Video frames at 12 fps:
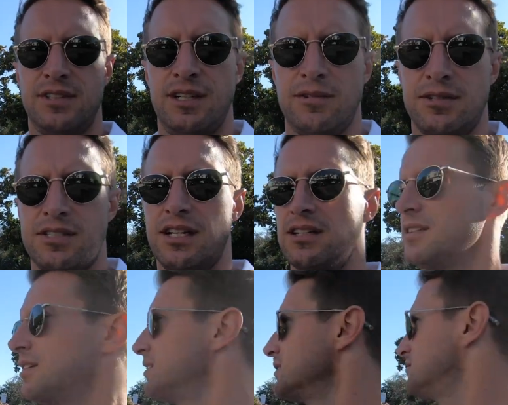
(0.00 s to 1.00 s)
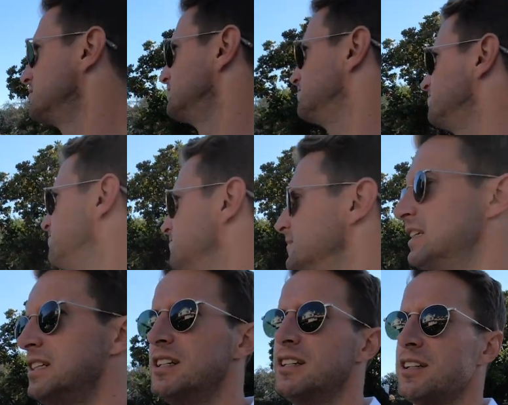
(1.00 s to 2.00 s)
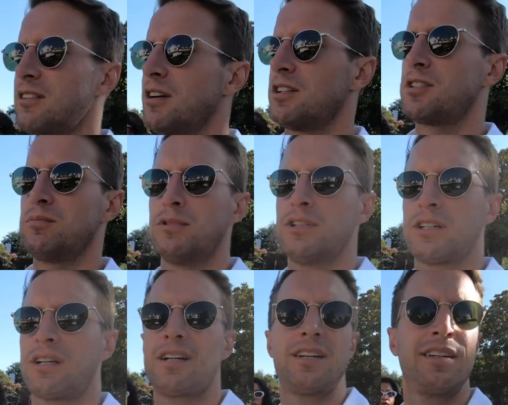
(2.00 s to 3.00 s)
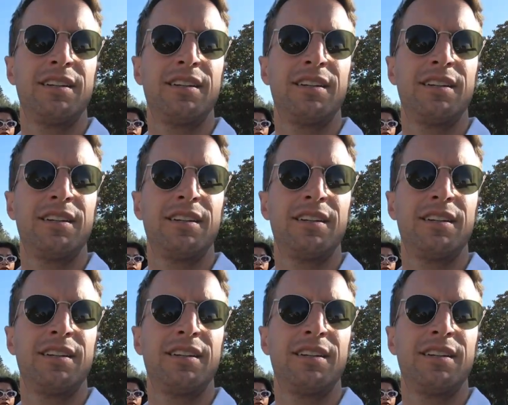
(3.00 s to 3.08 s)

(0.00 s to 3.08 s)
All right, we settled in, crushed some work,